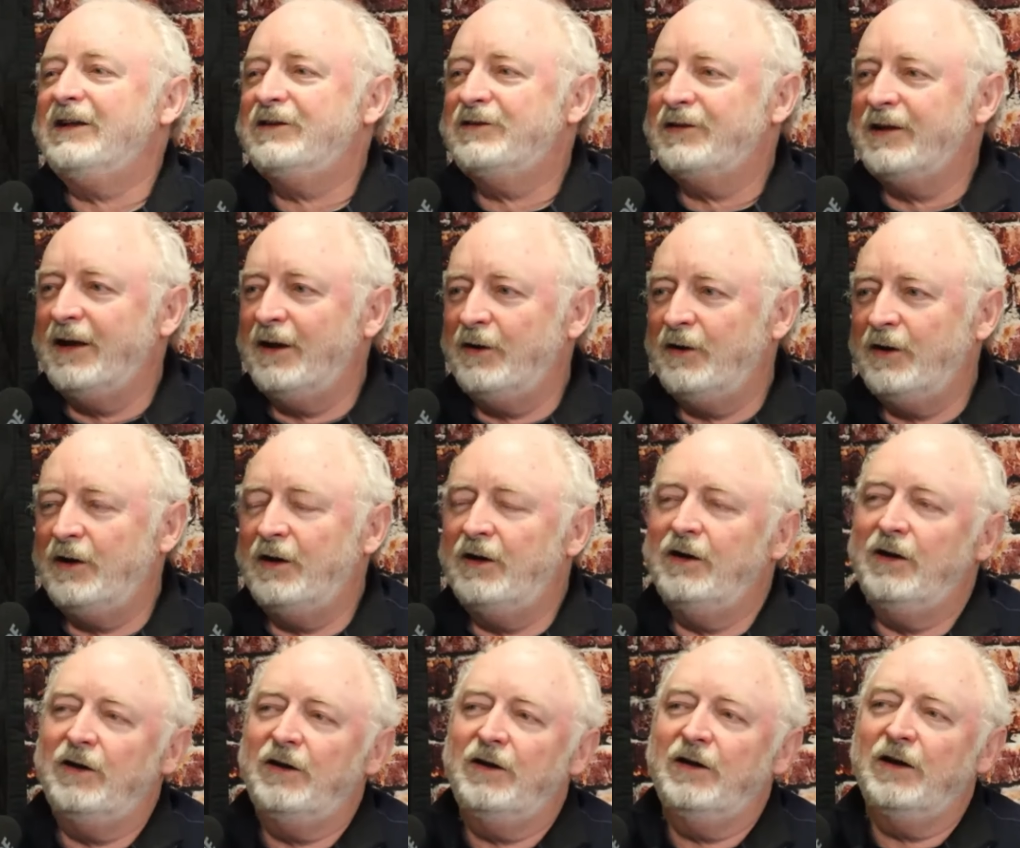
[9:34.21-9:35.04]

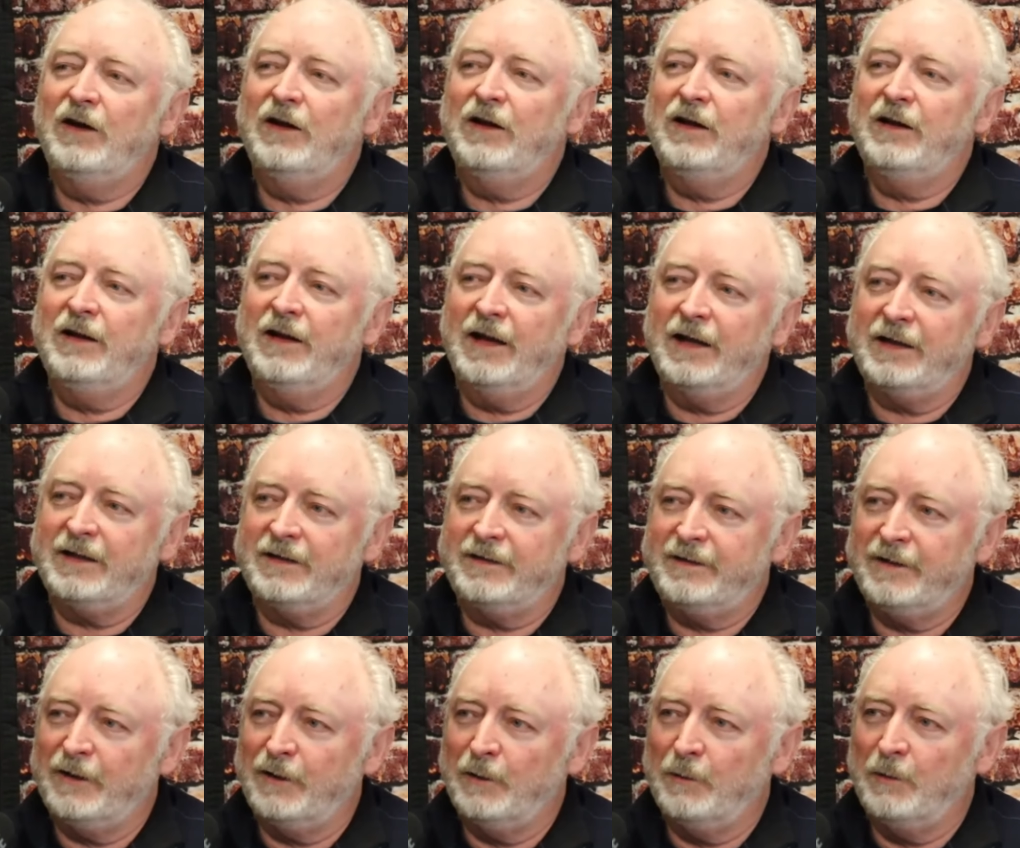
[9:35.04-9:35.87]
sounded like a
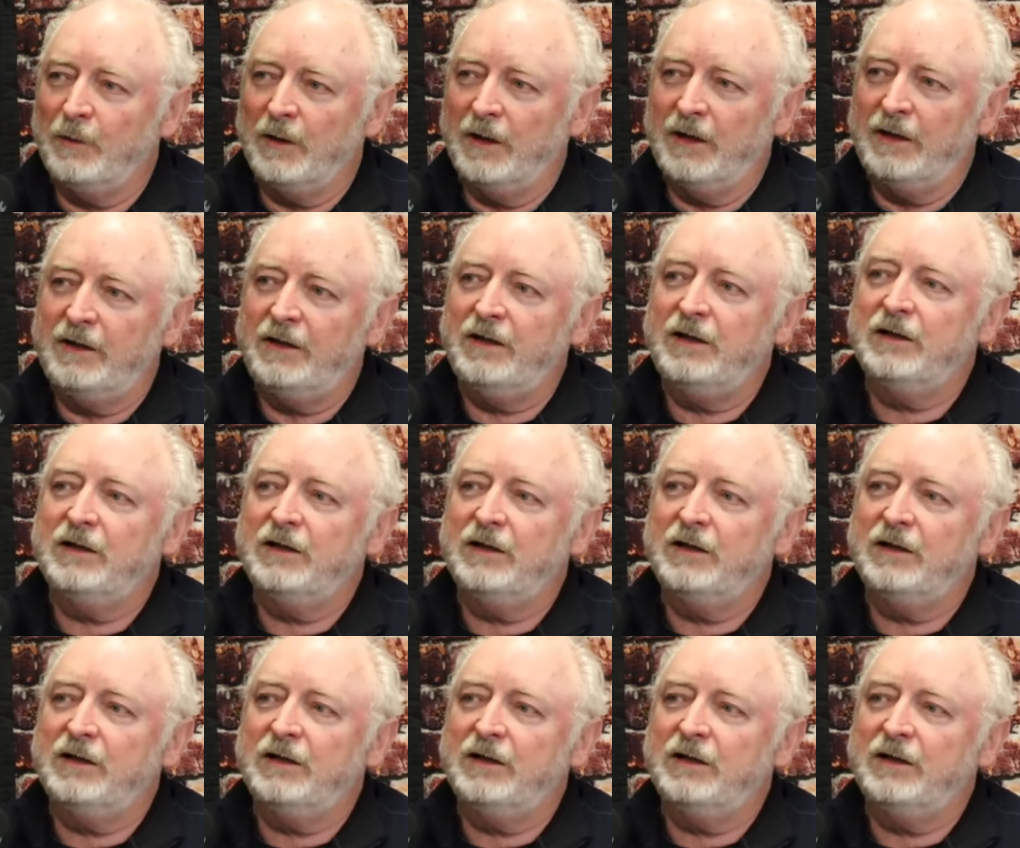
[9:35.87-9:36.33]
terrible idea.